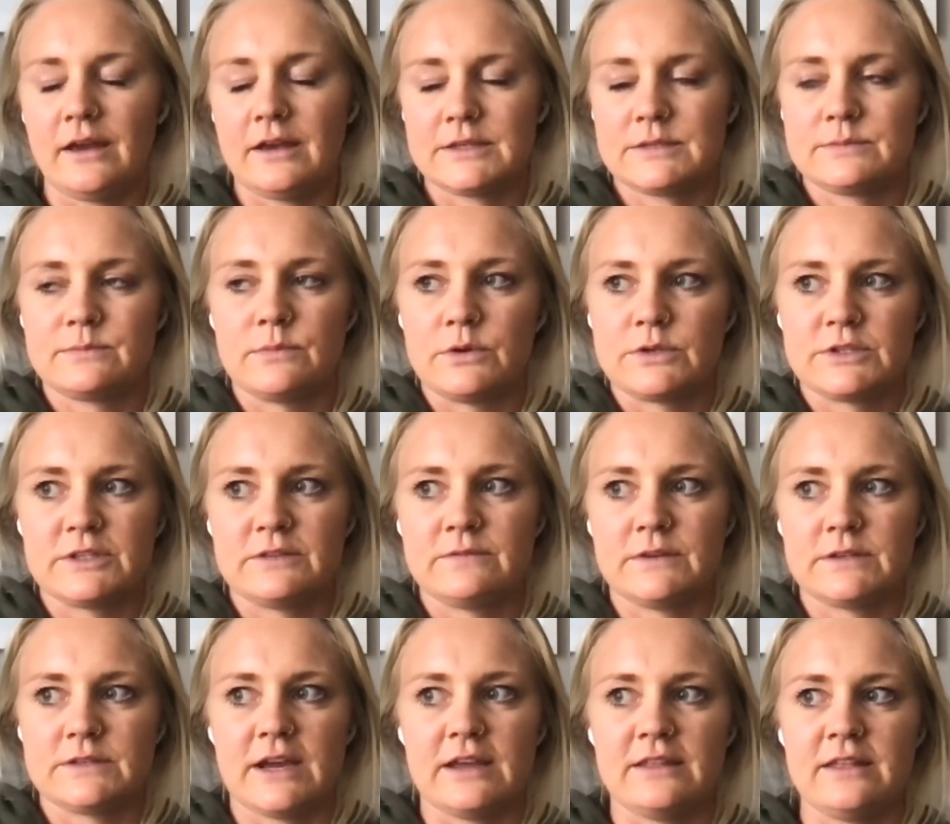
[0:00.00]
as most
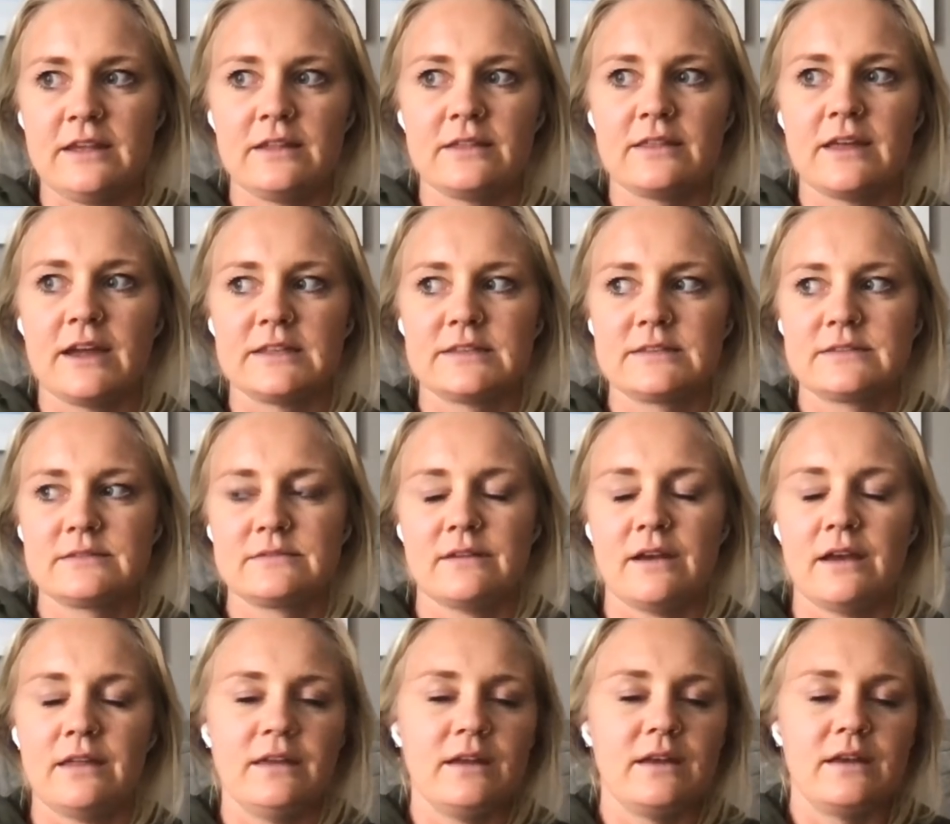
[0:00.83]
of us. I think
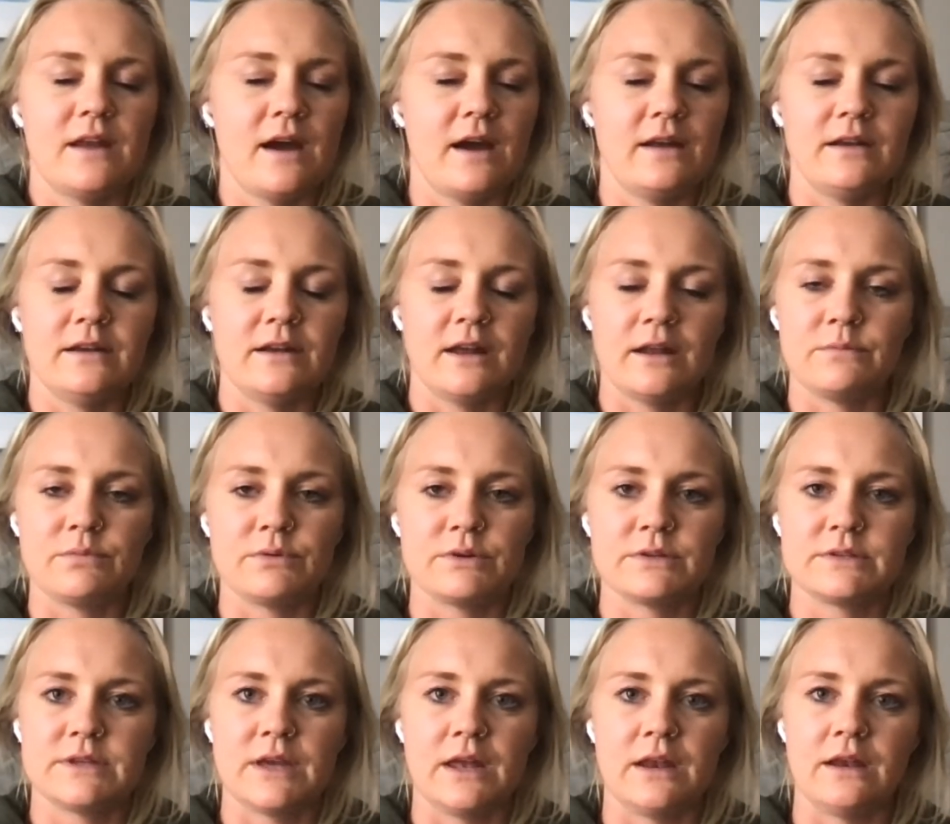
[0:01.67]

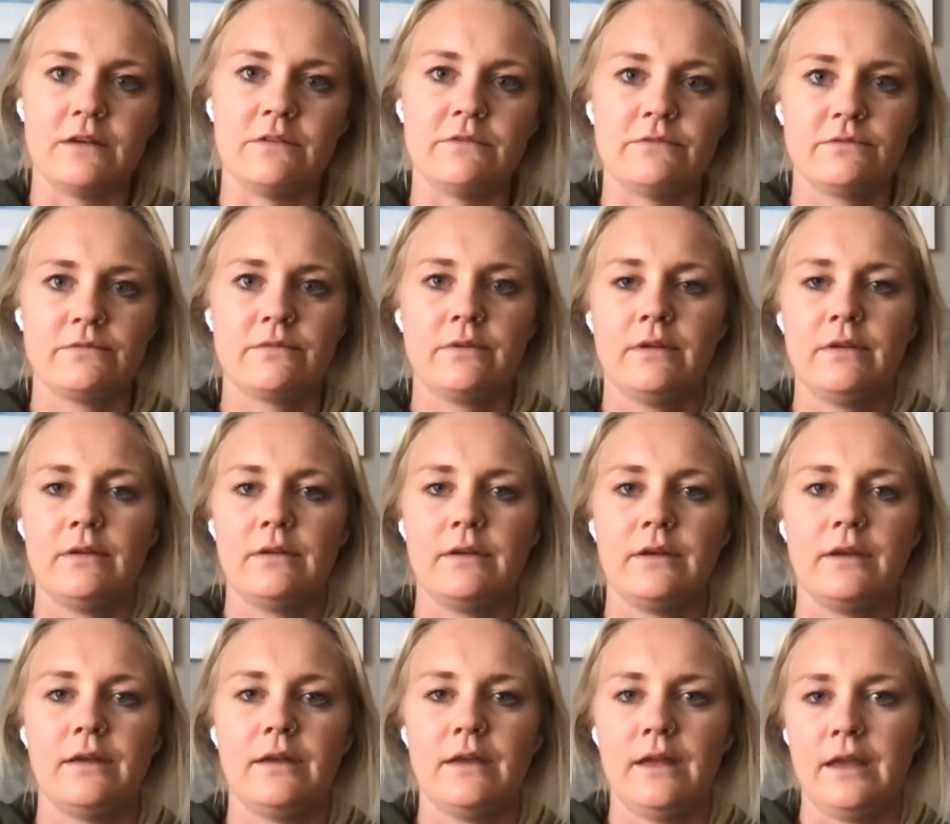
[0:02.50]
99% of
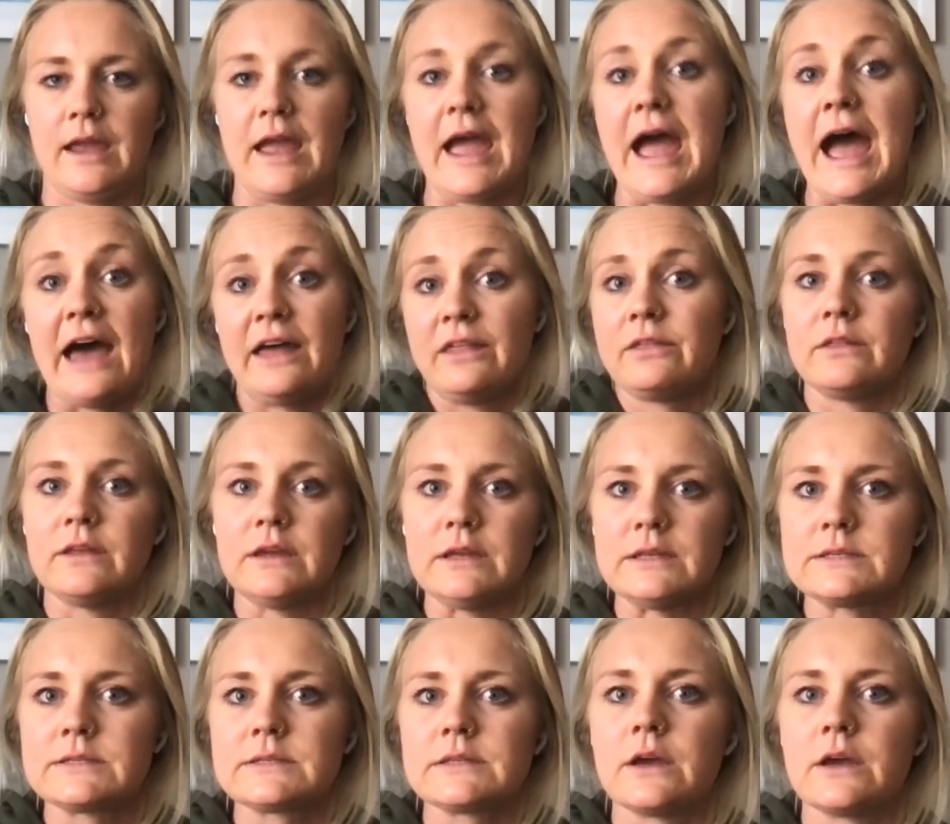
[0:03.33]
like
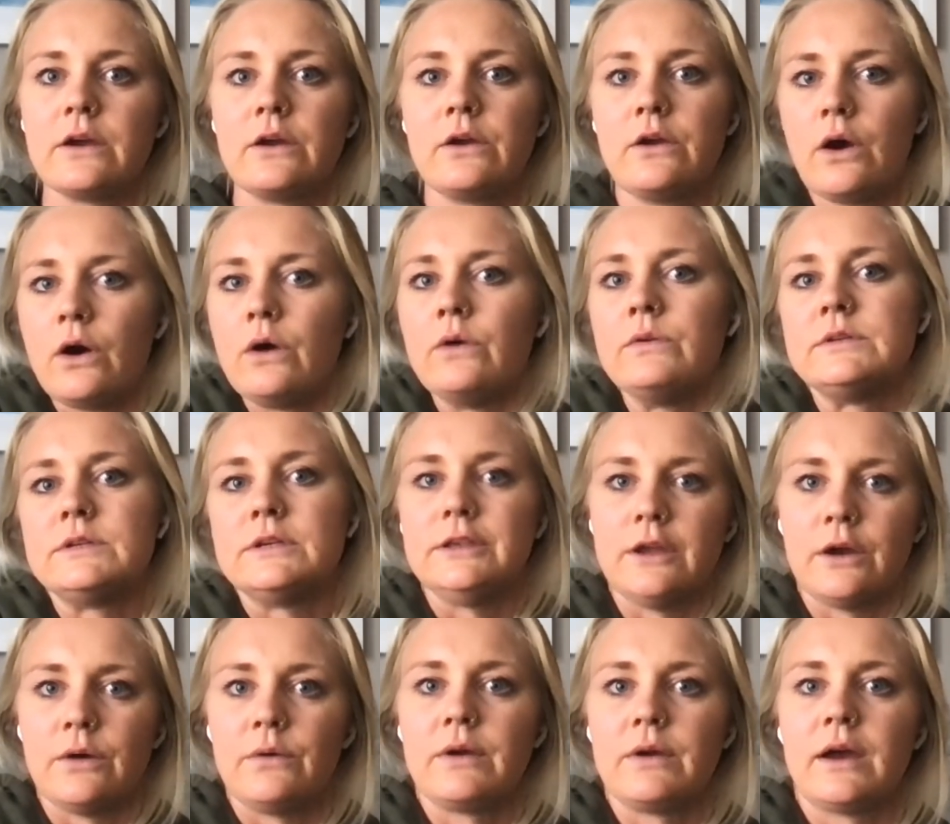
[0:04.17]
athletes that go to
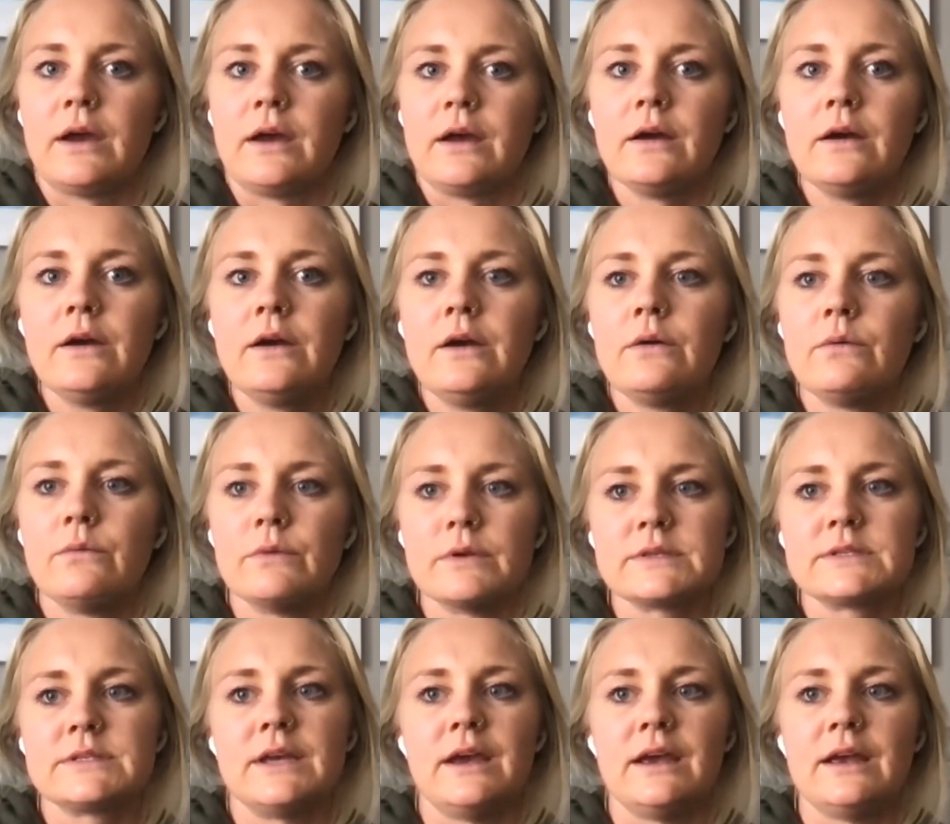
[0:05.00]
yoga
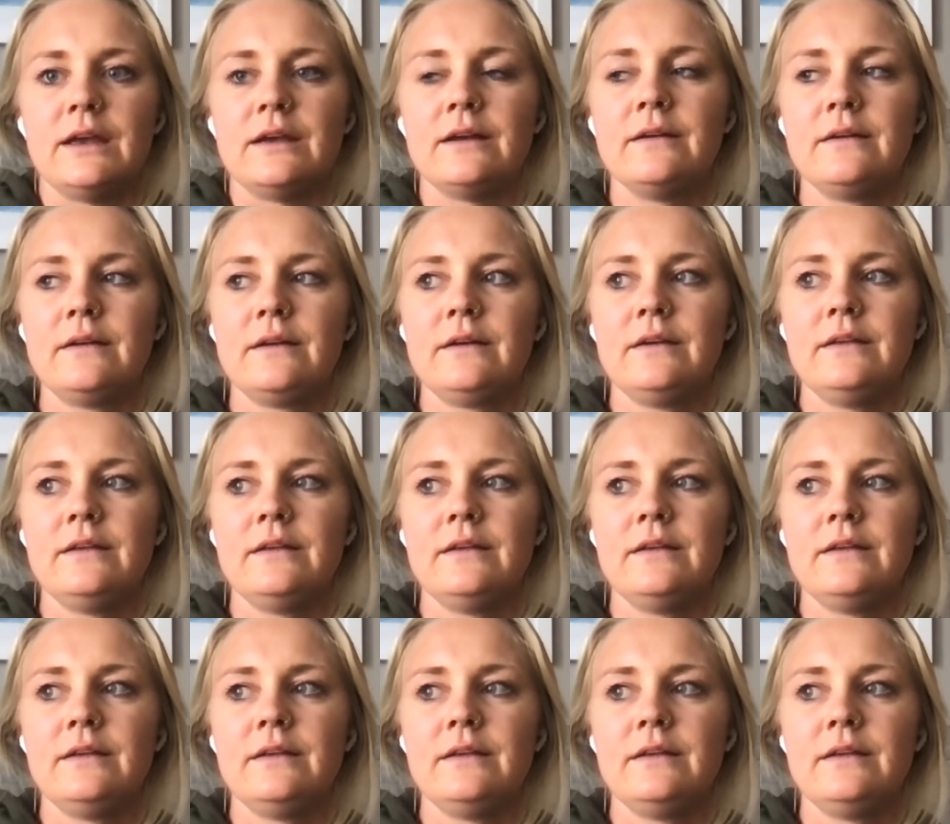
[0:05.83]
will say,